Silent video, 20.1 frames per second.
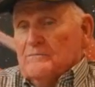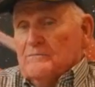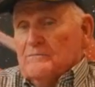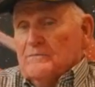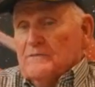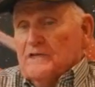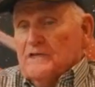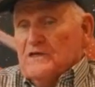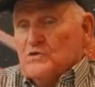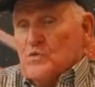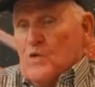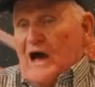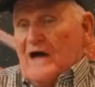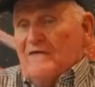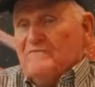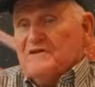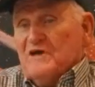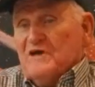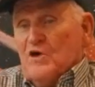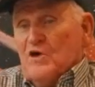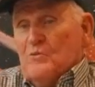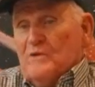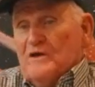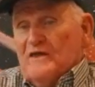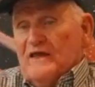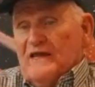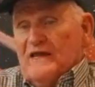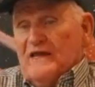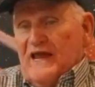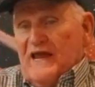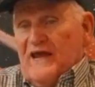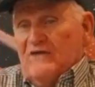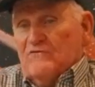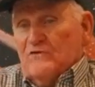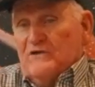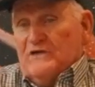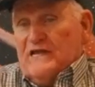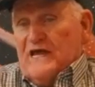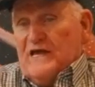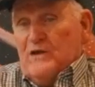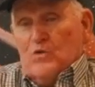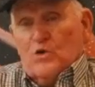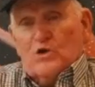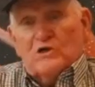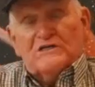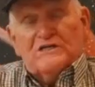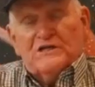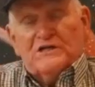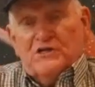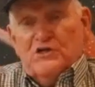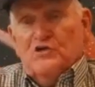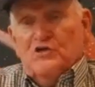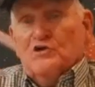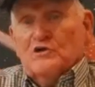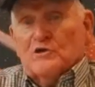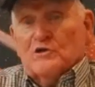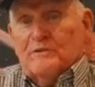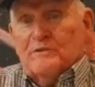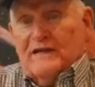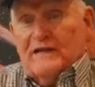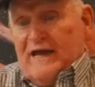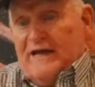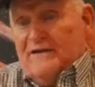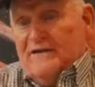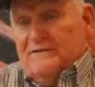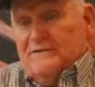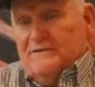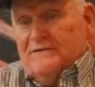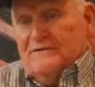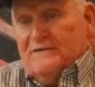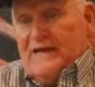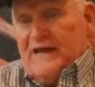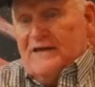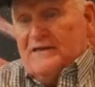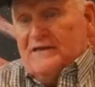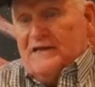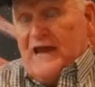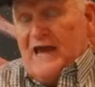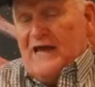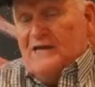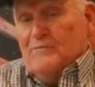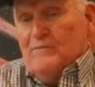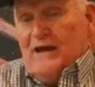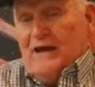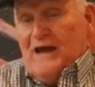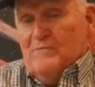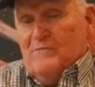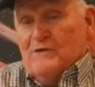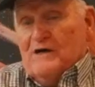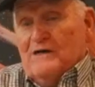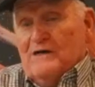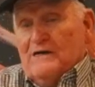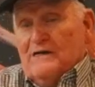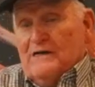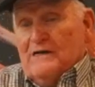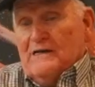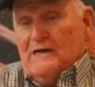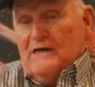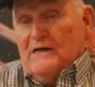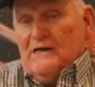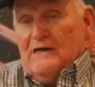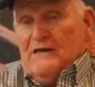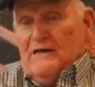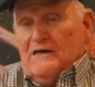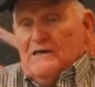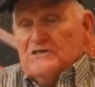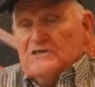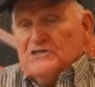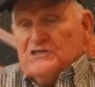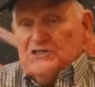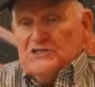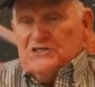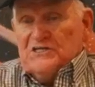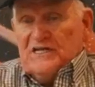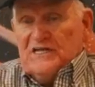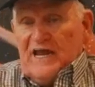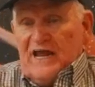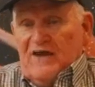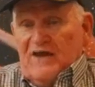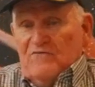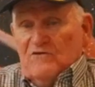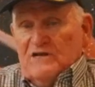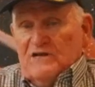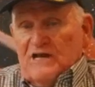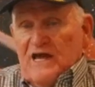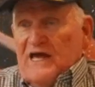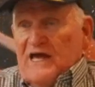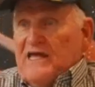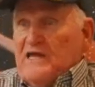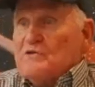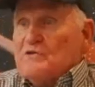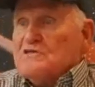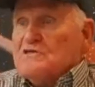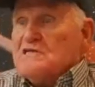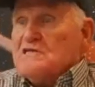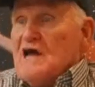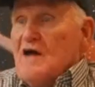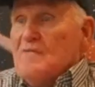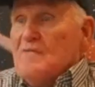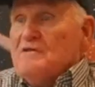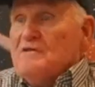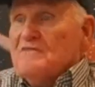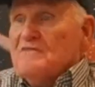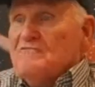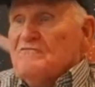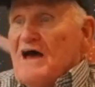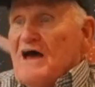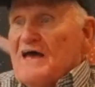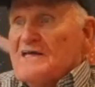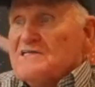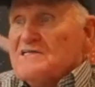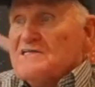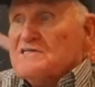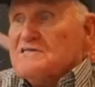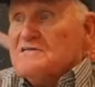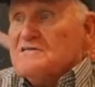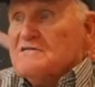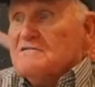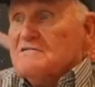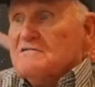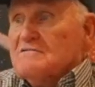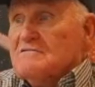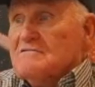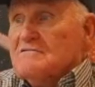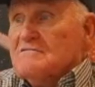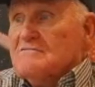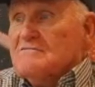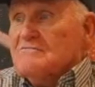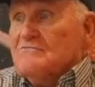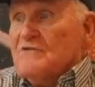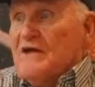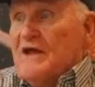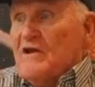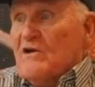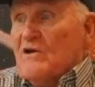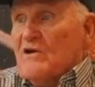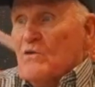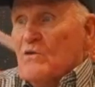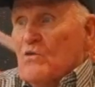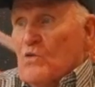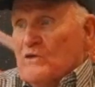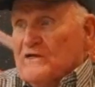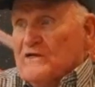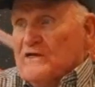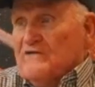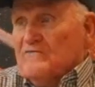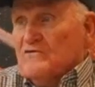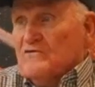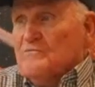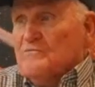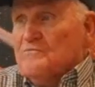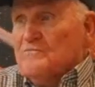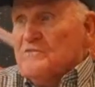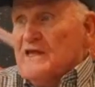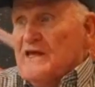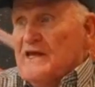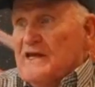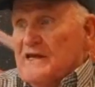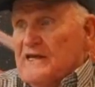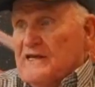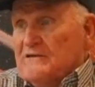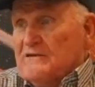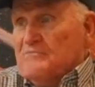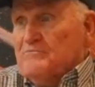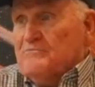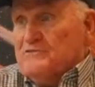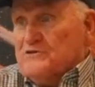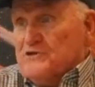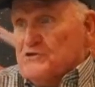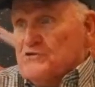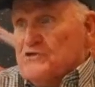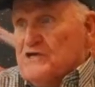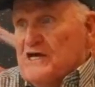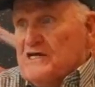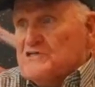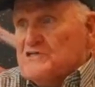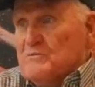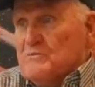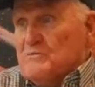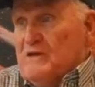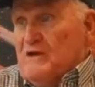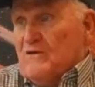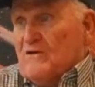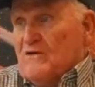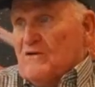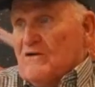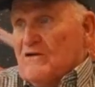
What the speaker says: His wife told me that every day, worked at a nuclear plant down in Alabama. She said every day he would stop at the fast fair or whatever and get a suitcase of beer,